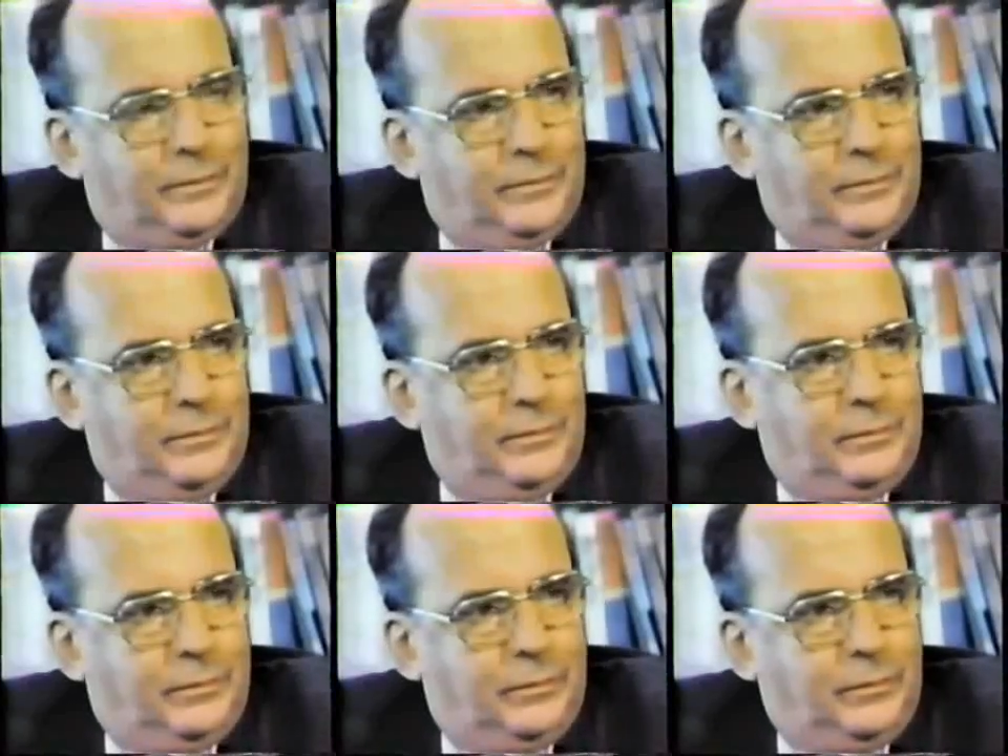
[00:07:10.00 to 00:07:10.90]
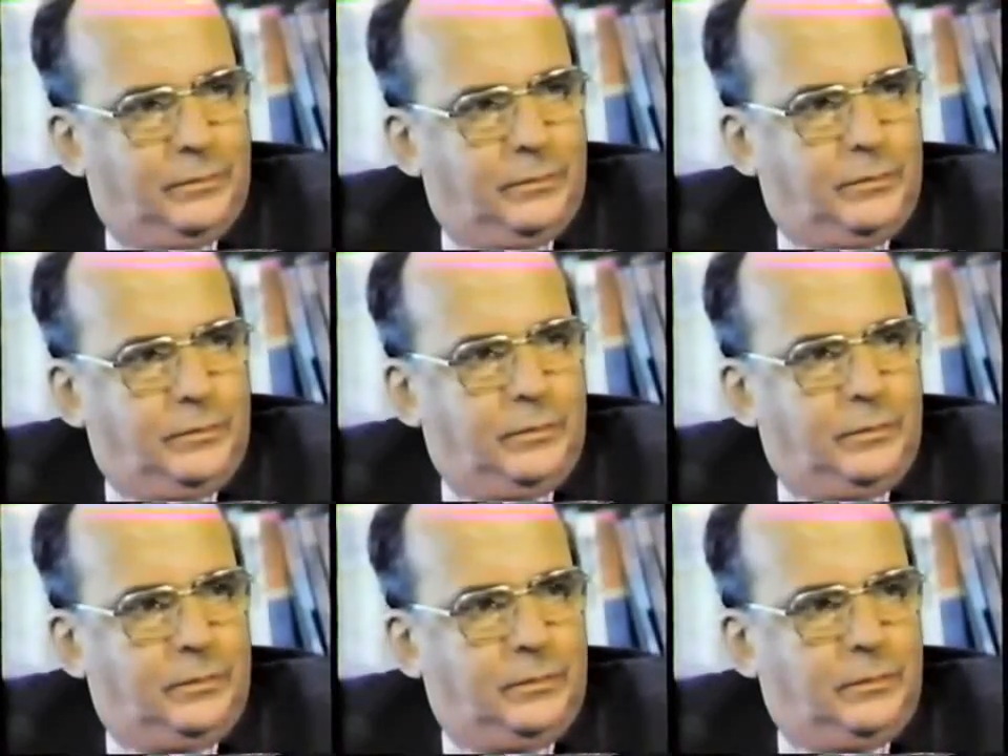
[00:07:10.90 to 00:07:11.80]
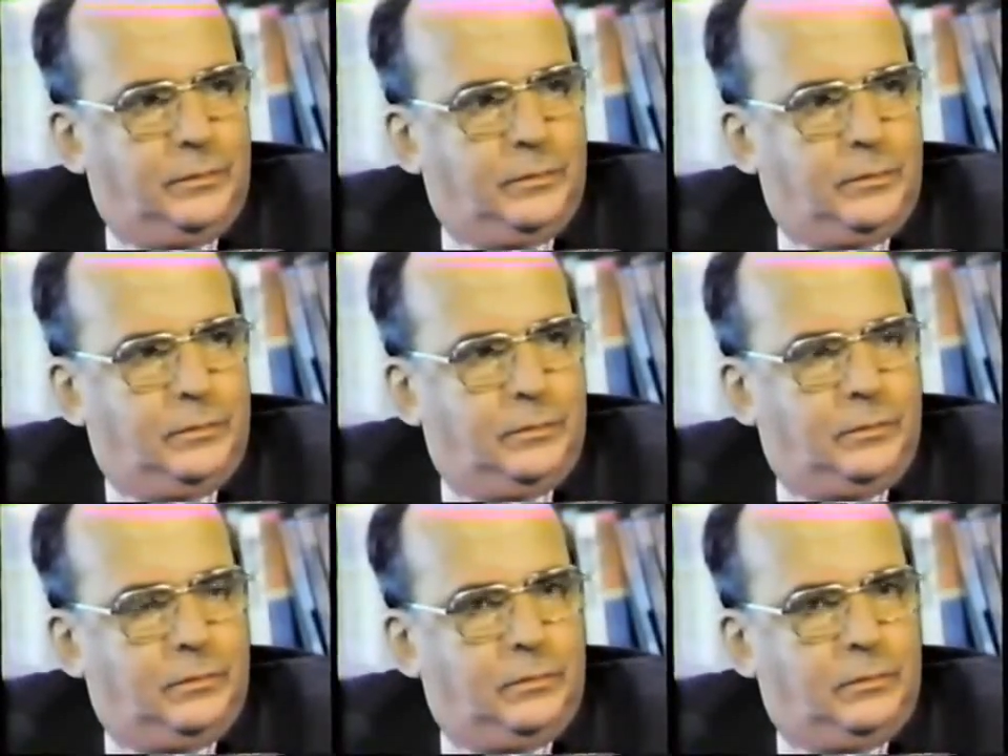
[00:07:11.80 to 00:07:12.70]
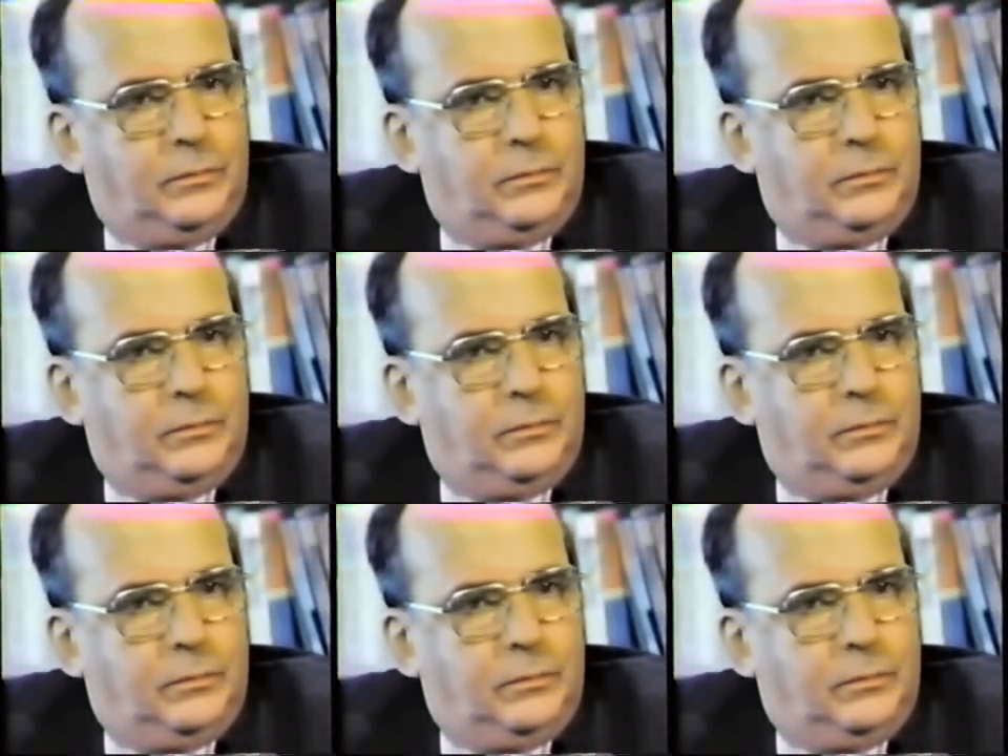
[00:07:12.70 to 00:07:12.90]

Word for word: Was X53A ever field tested?